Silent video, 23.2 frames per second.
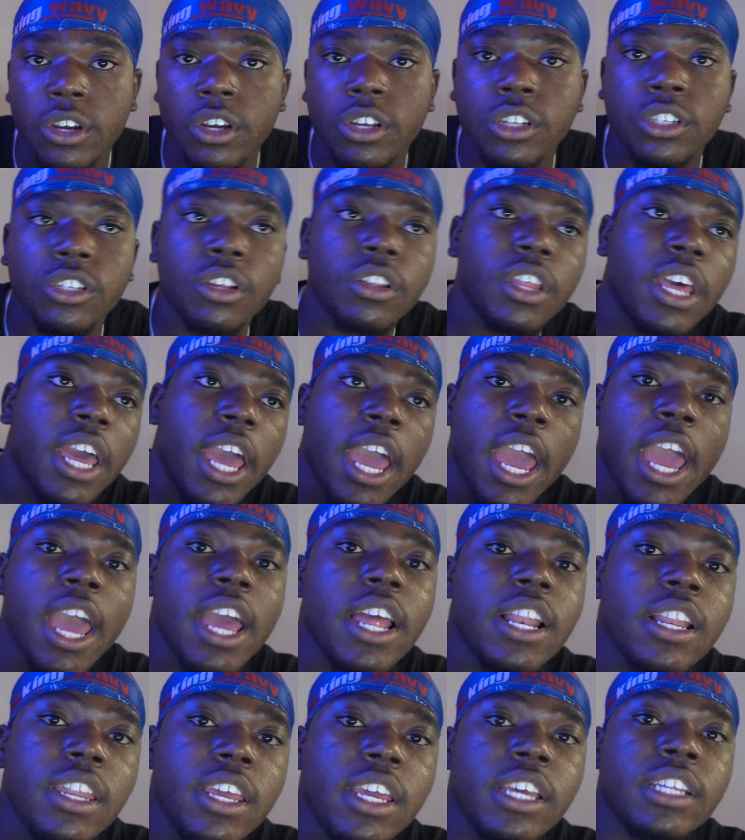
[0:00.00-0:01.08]
So the
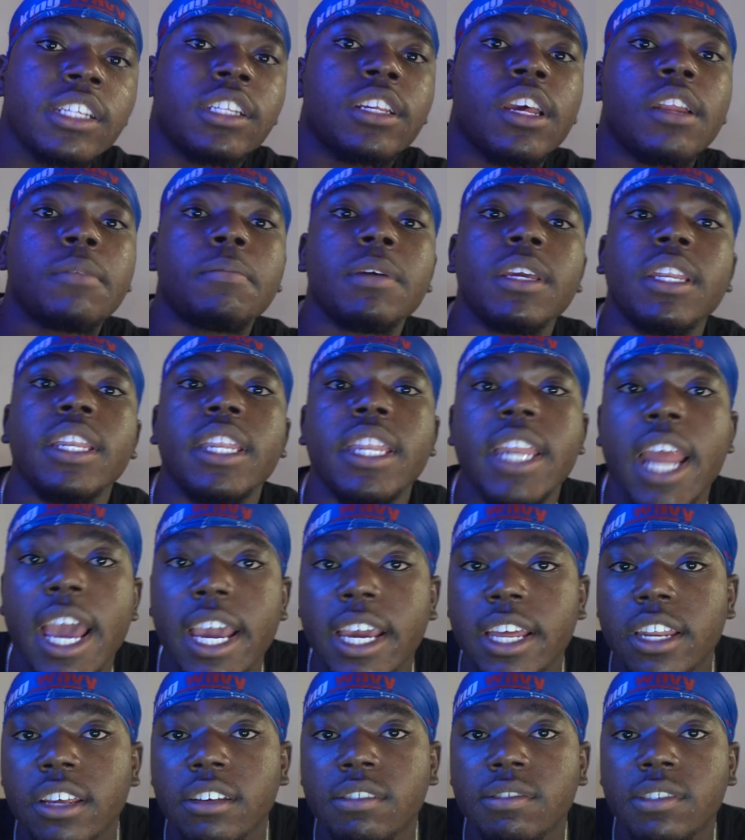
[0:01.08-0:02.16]
N is going to be
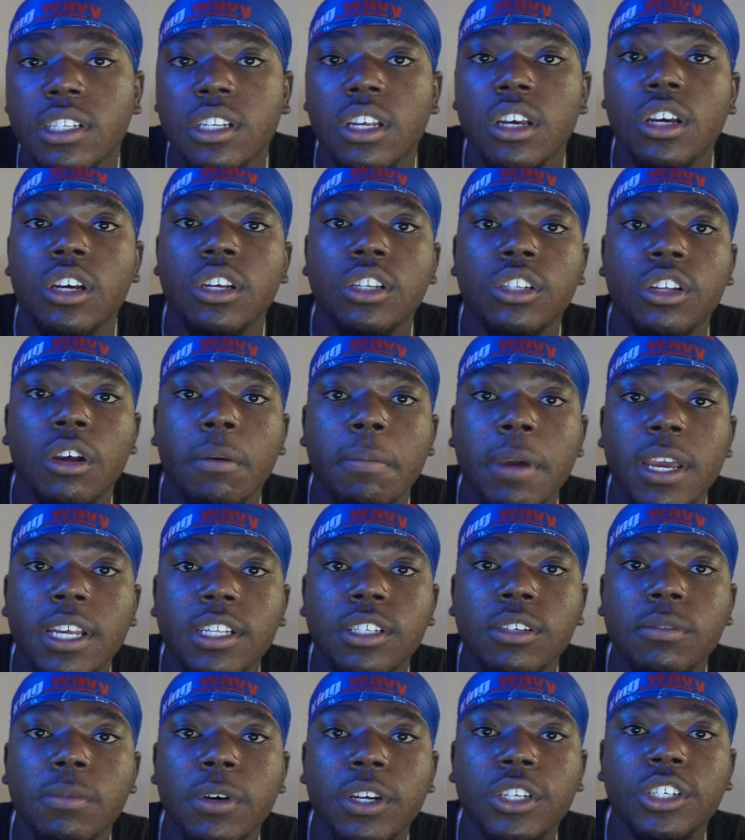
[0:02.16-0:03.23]
negatives. So
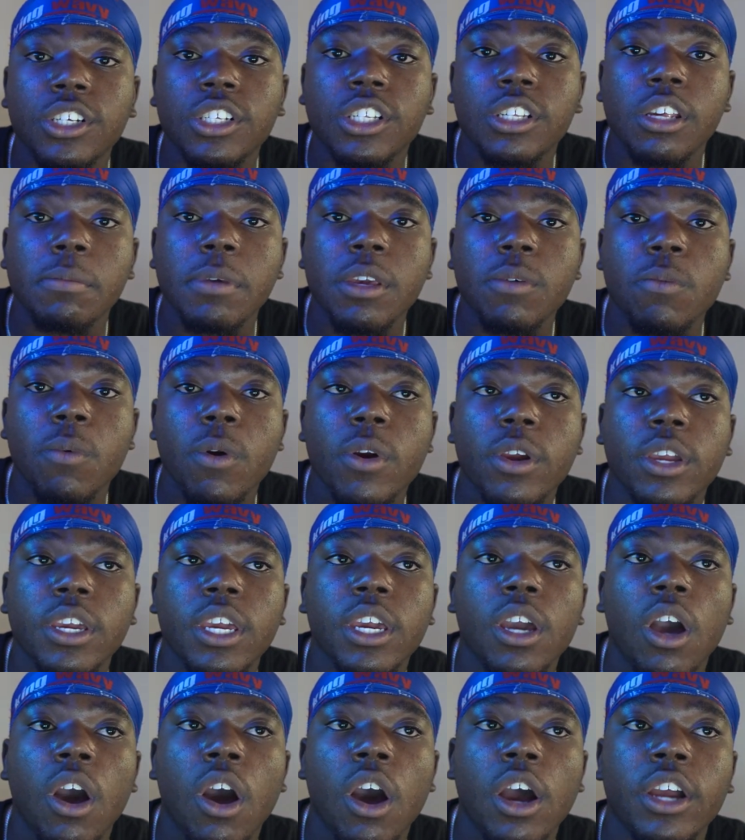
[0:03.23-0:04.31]
basically we're just going to be
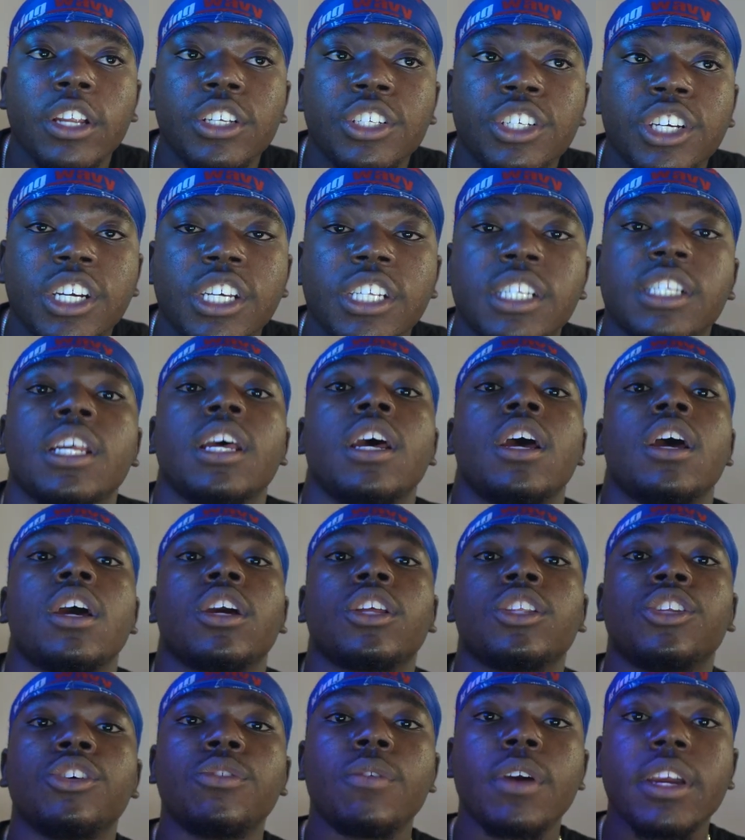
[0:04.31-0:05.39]
working on
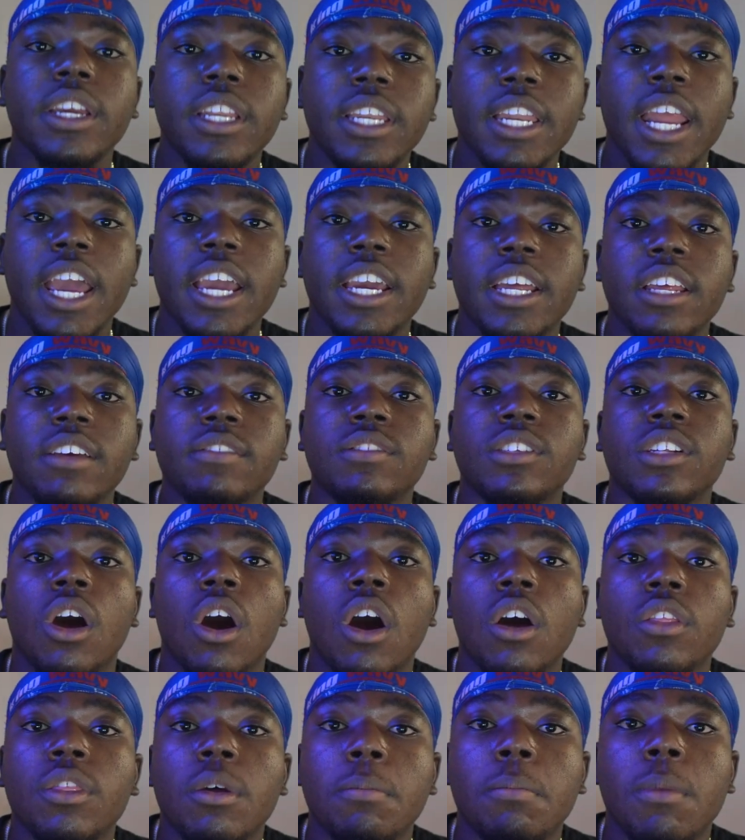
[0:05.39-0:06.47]
just doing negatives
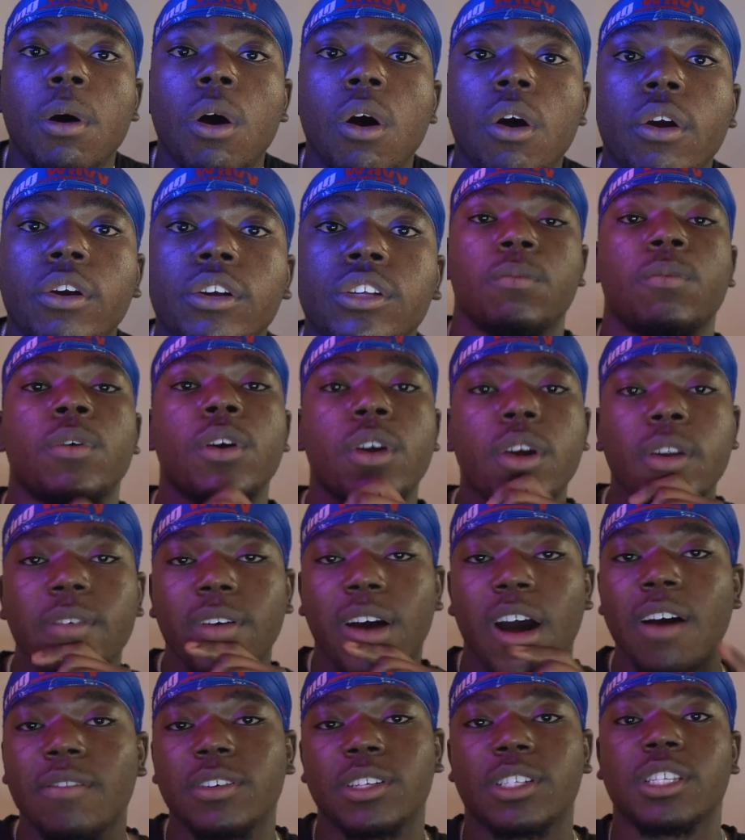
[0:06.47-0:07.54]
on the bar. We're going to
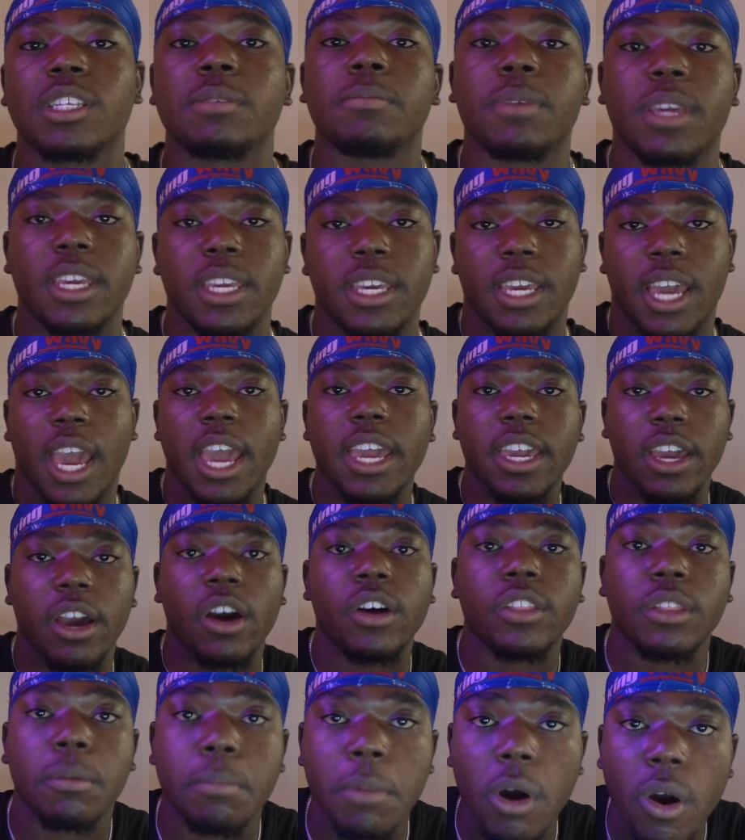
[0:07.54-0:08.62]
obviously be hanging
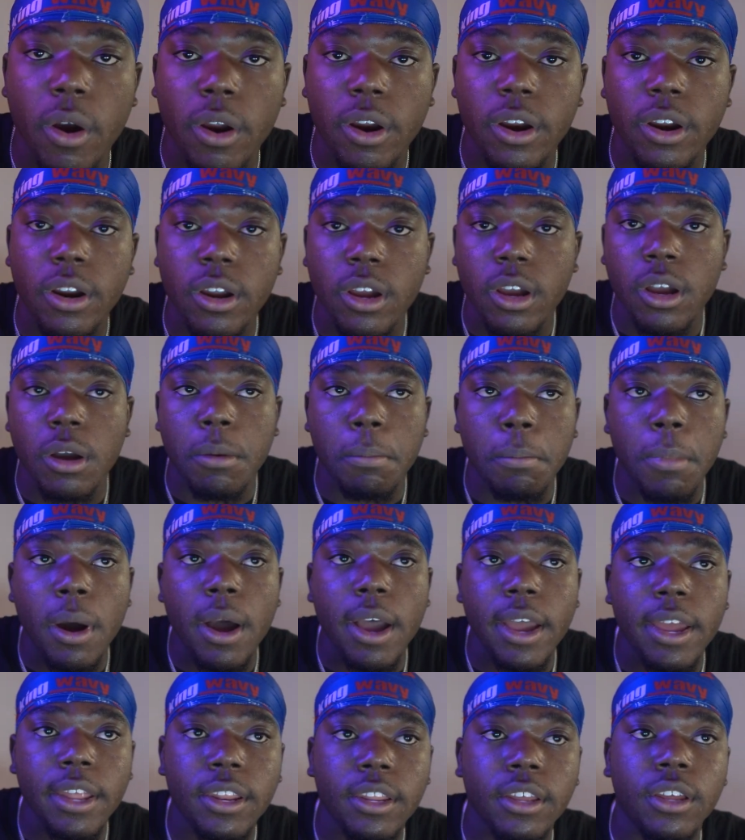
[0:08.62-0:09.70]
on the bar,
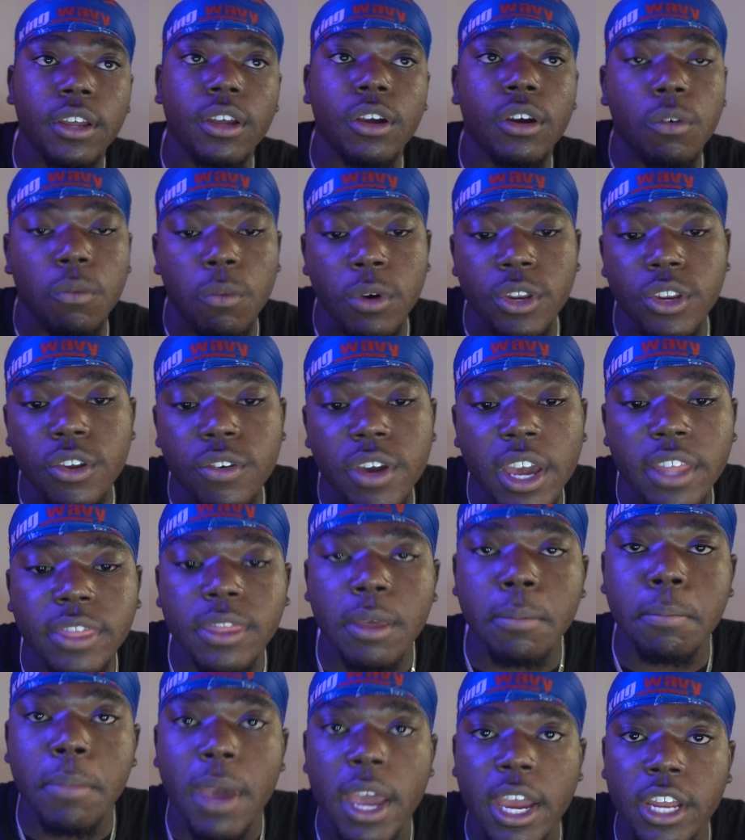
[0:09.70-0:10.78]
but when you get the
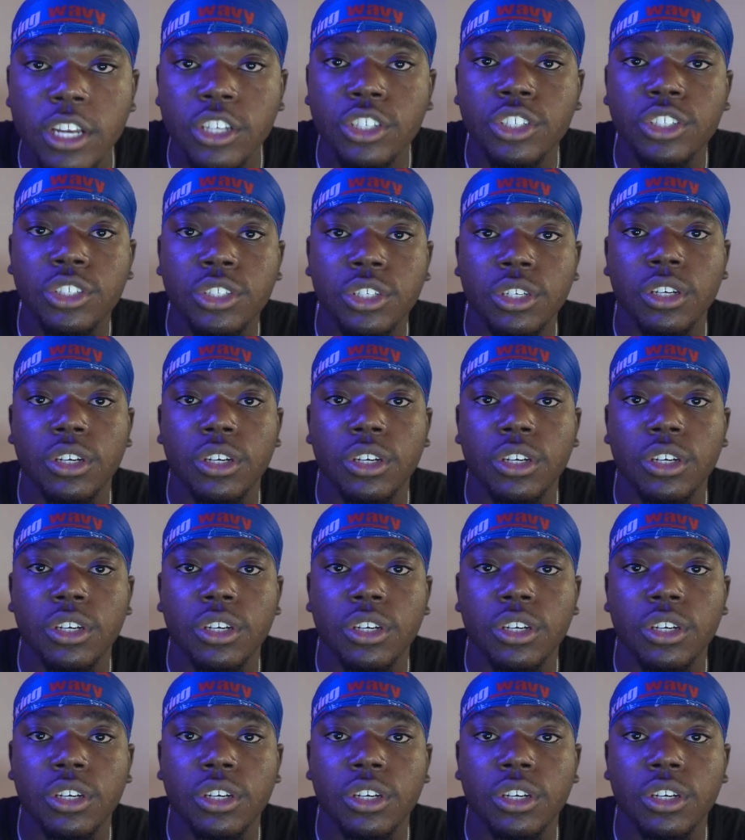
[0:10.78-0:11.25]
bench,